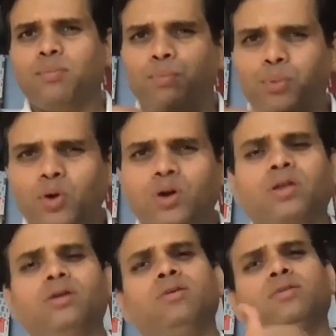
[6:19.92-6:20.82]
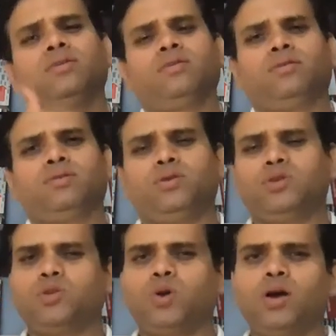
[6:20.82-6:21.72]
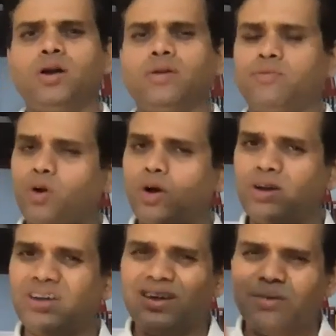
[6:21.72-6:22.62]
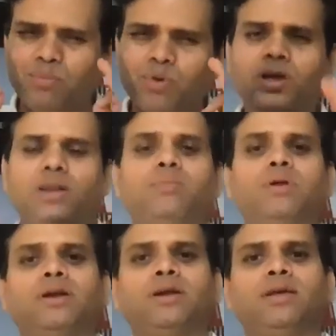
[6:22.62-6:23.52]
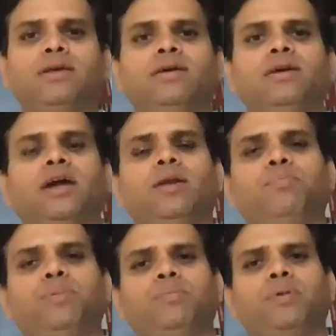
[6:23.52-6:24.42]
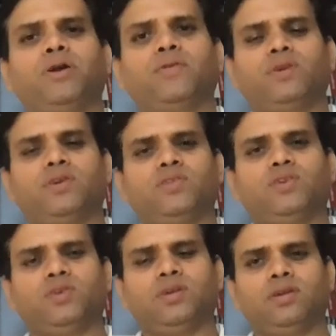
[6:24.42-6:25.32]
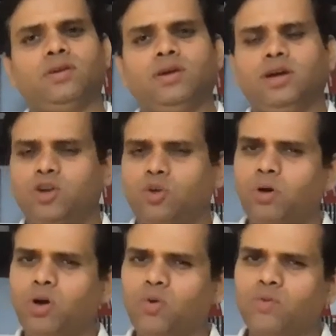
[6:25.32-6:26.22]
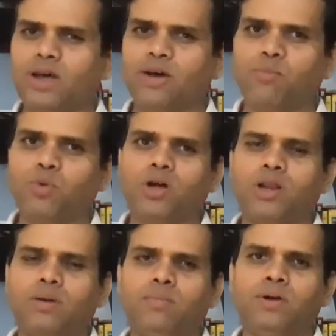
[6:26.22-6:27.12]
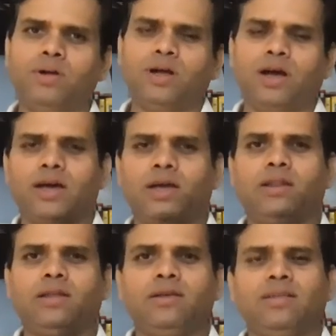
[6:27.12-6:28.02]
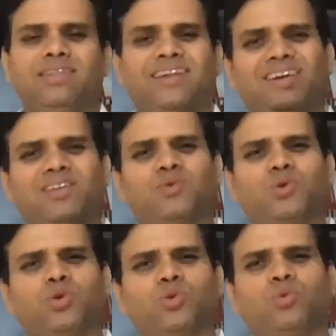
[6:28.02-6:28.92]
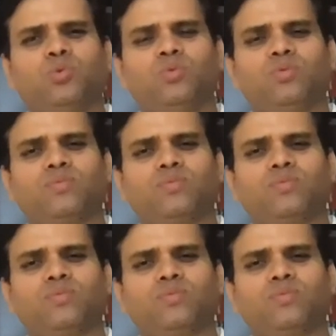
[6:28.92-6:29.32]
booked your slot. If not, book it immediately and be part of that session. And tomorrow we will have book club again that is going to